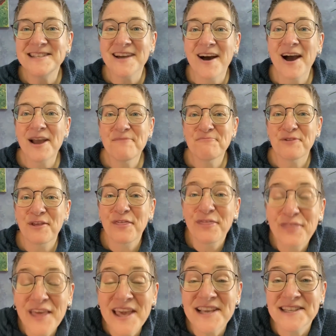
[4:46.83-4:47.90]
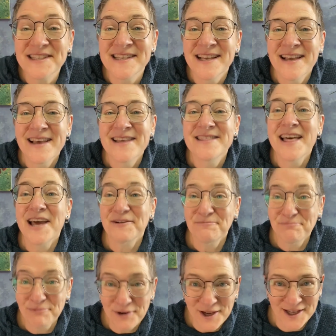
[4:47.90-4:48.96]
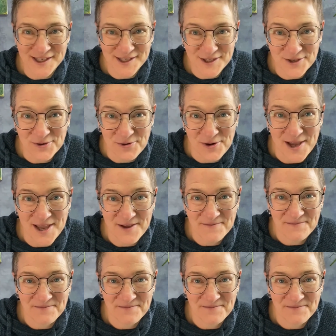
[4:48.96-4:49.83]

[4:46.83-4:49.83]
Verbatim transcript: time with things that bring us joy.